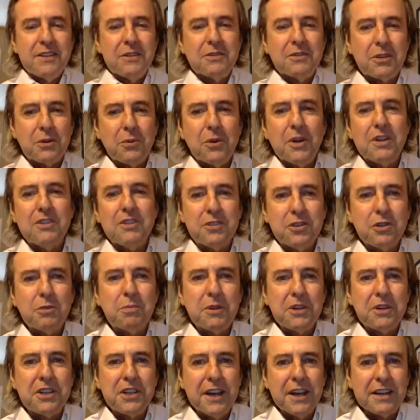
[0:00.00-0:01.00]
run
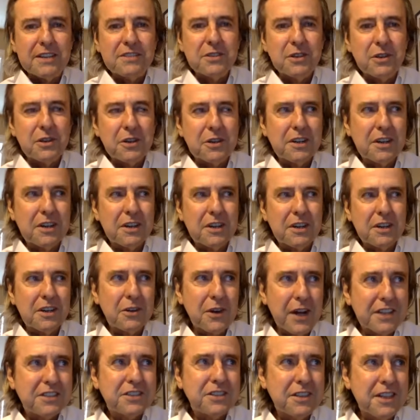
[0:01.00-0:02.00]
SuperTech. So
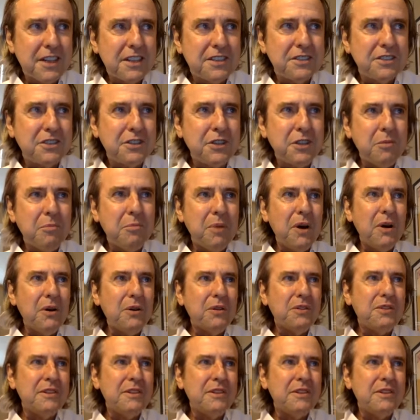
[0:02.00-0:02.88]
congratulations to you both.